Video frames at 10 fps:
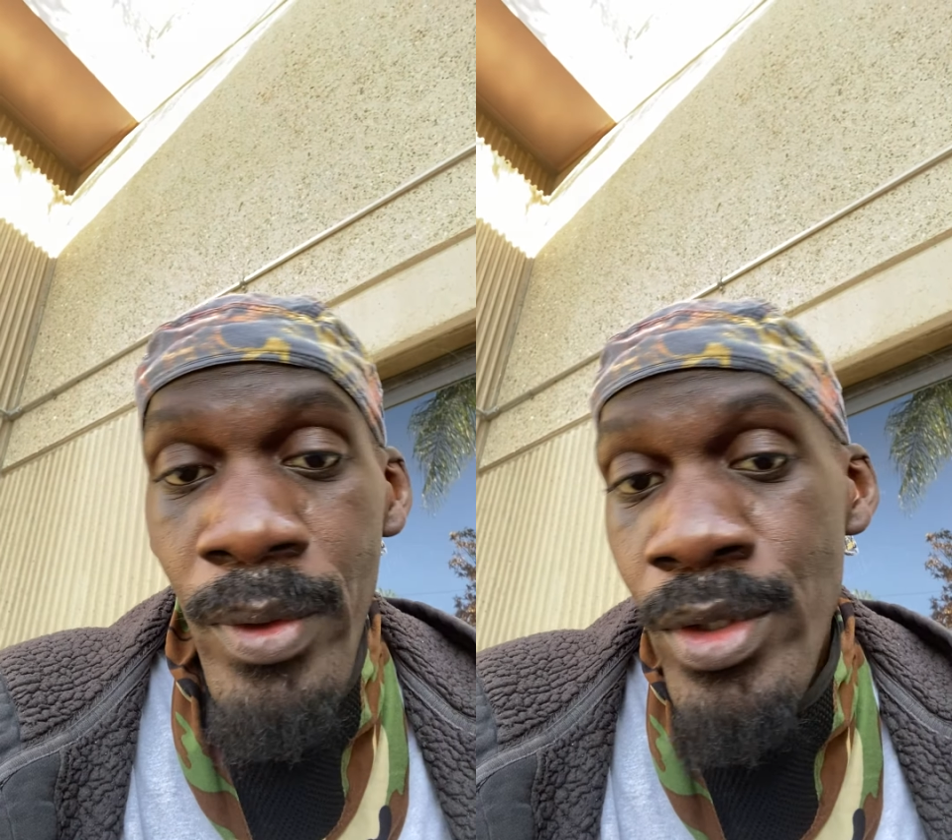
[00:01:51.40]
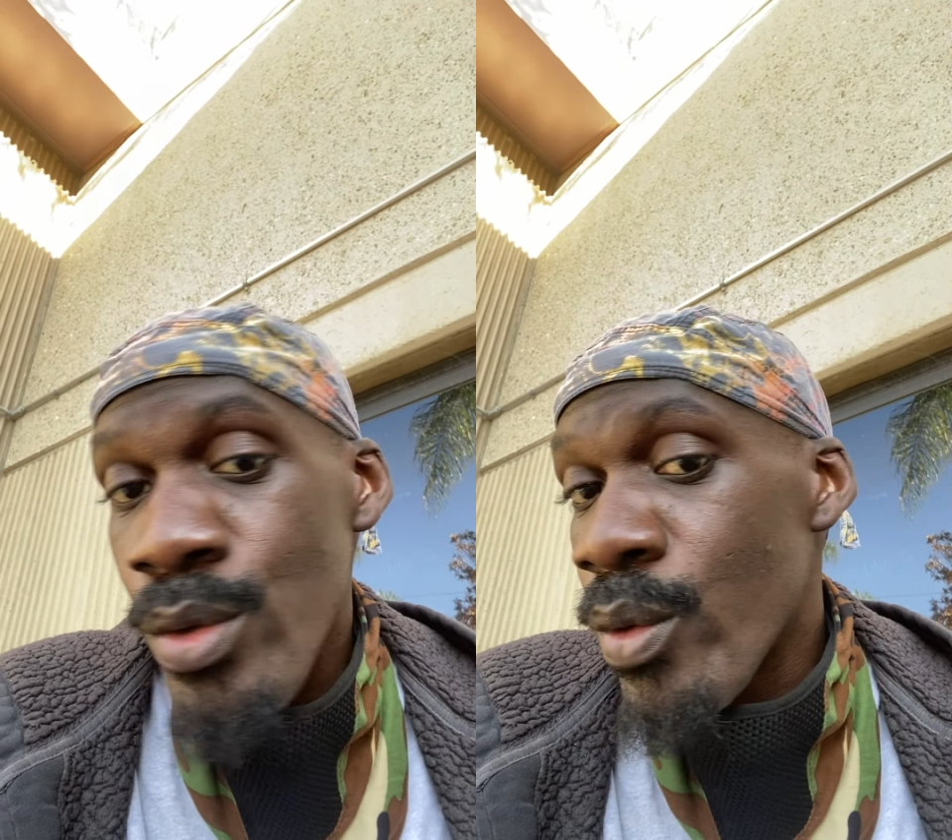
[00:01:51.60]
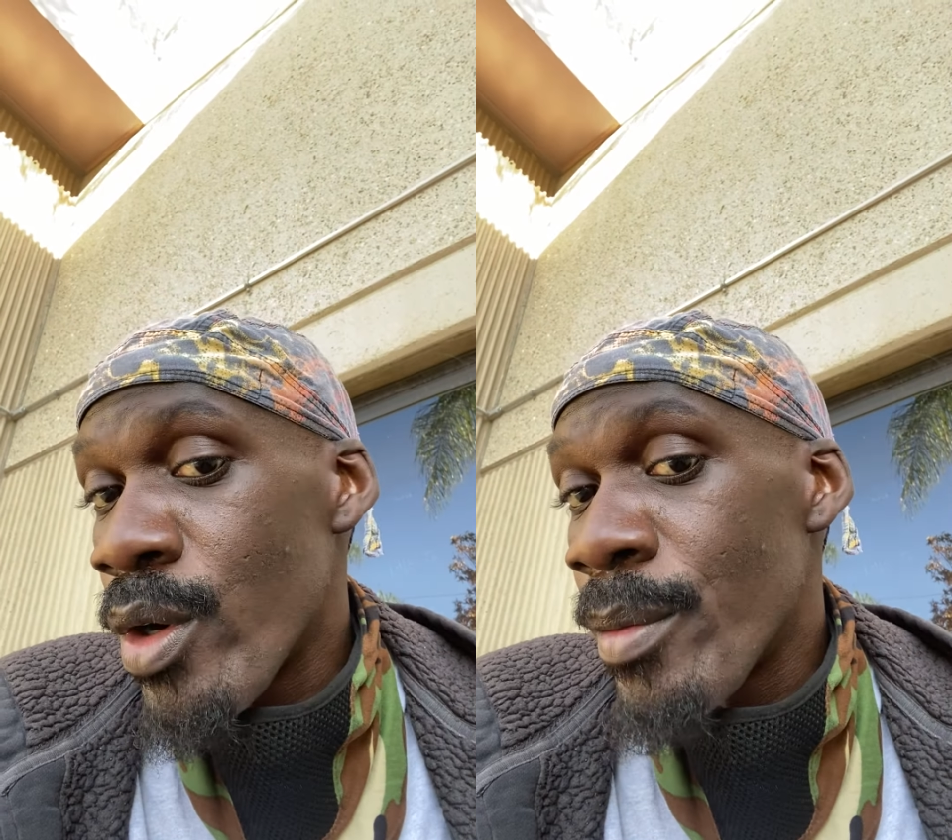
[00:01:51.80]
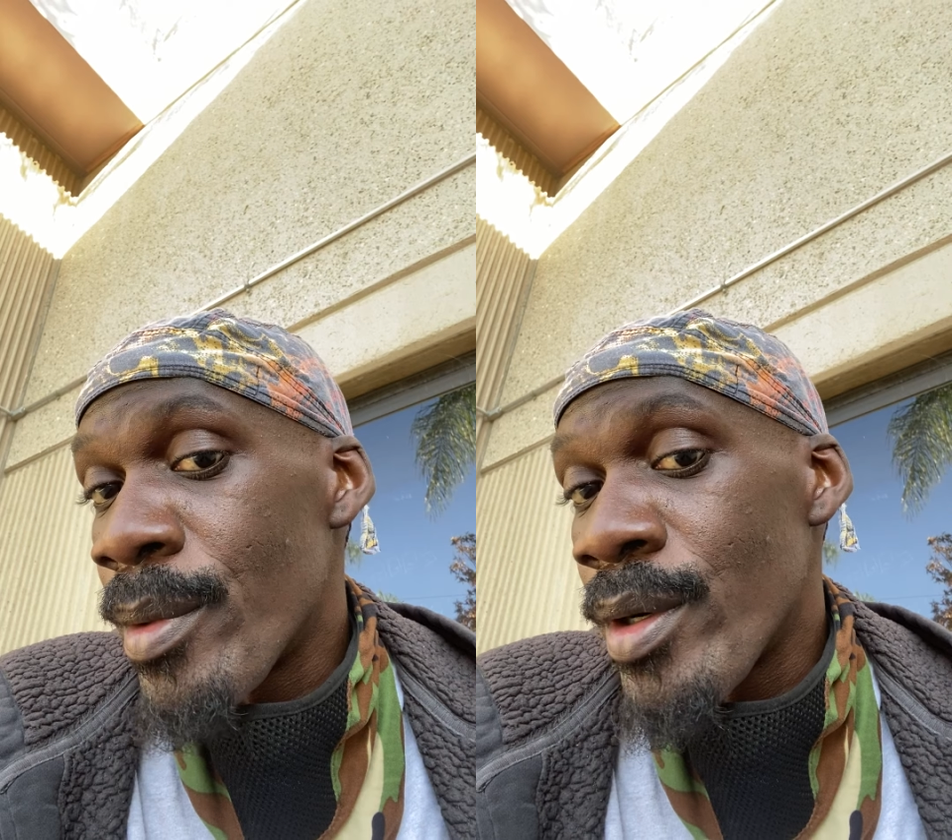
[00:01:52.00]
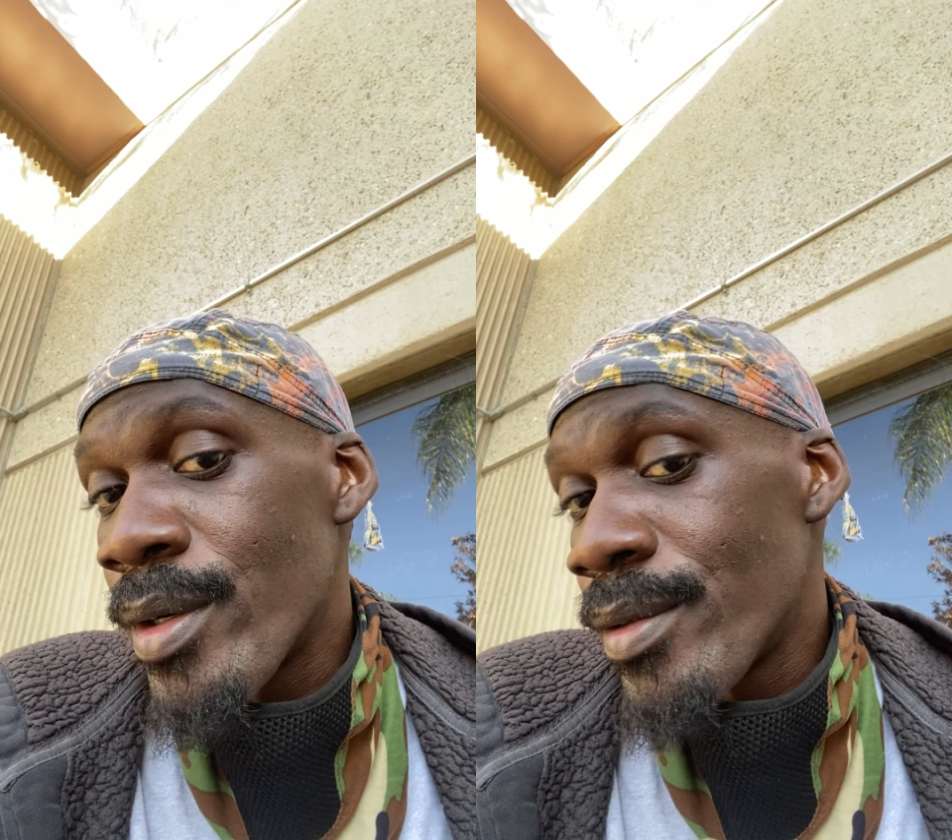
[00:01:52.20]
Went to
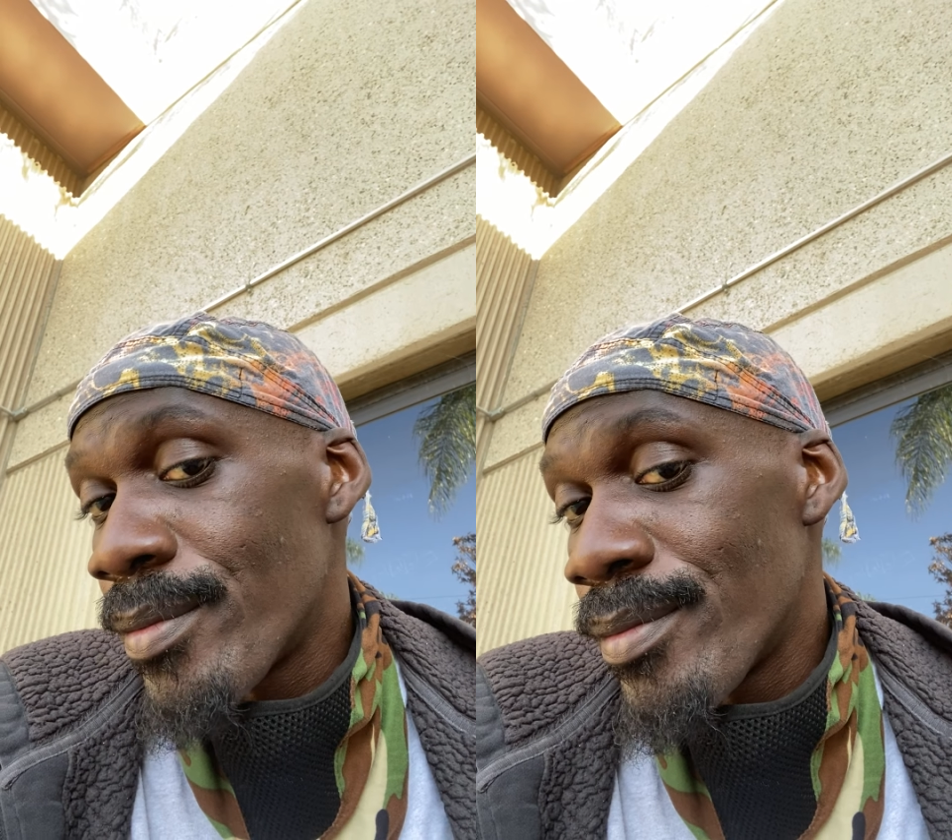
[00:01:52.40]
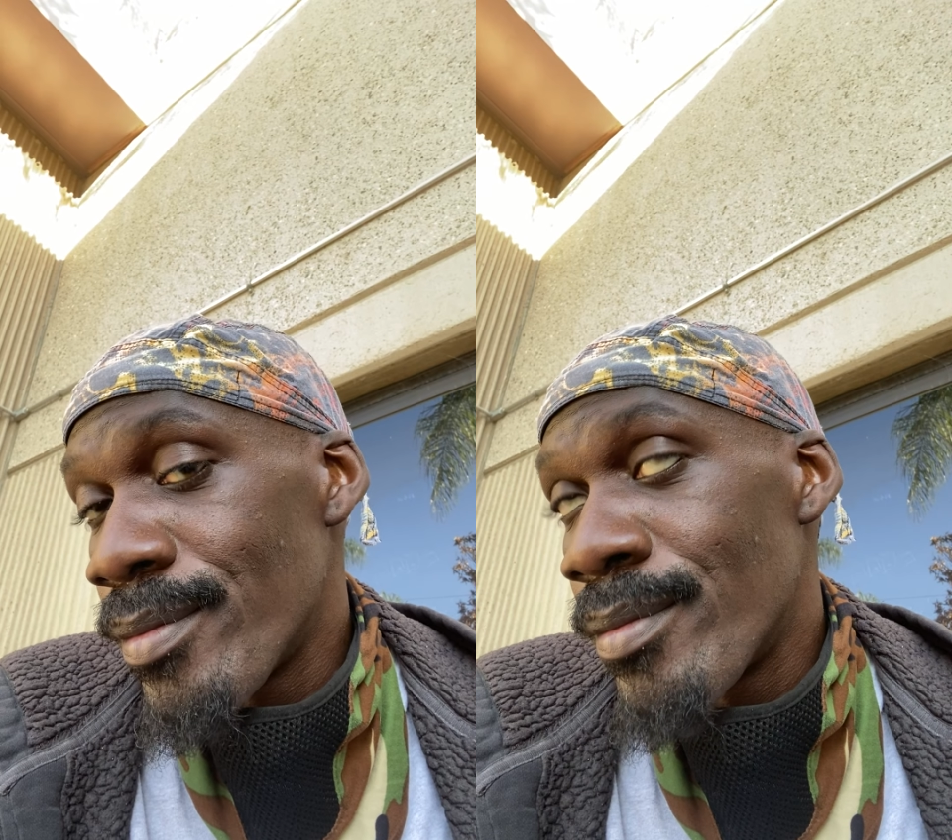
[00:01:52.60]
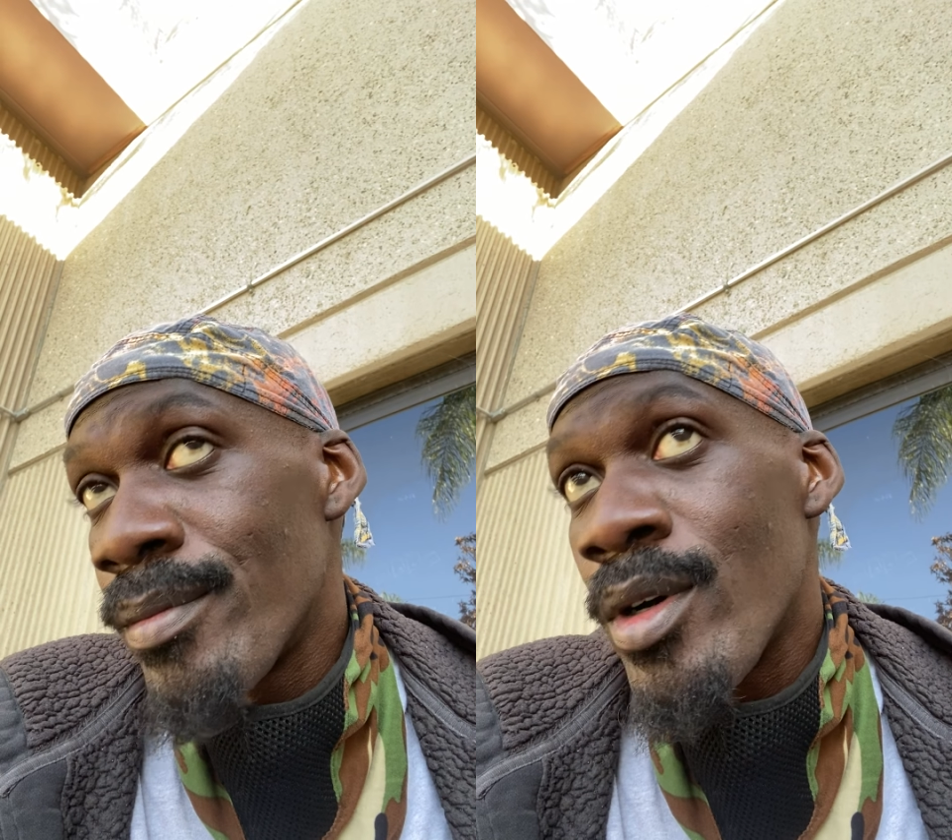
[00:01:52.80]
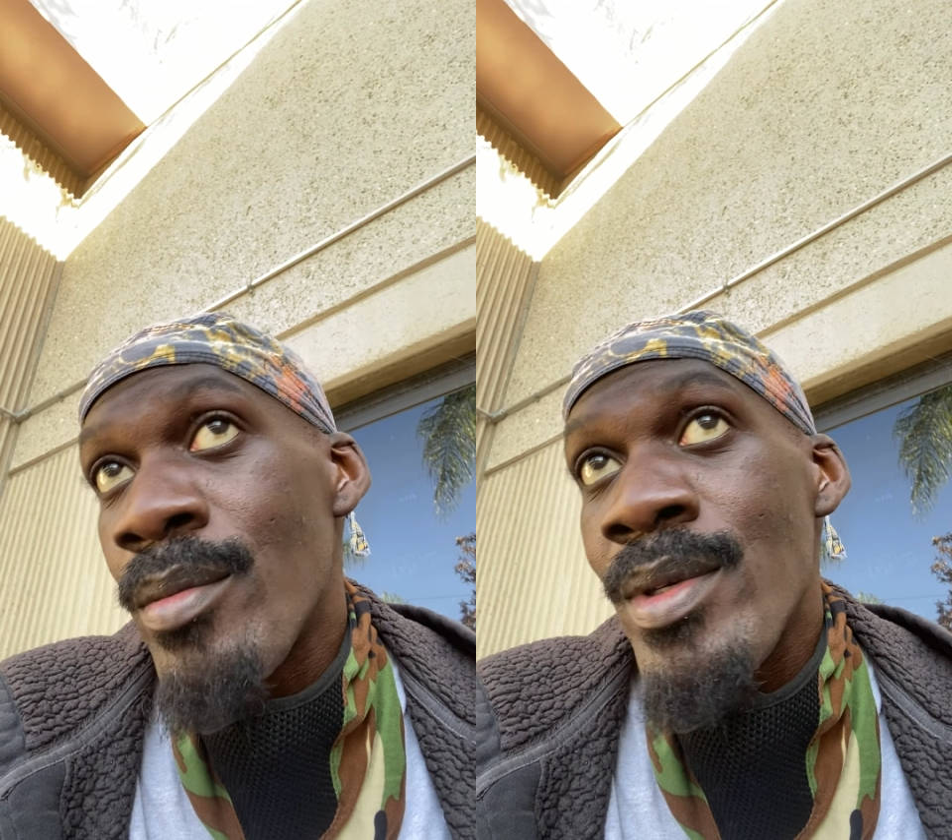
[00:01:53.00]
Walmart, bought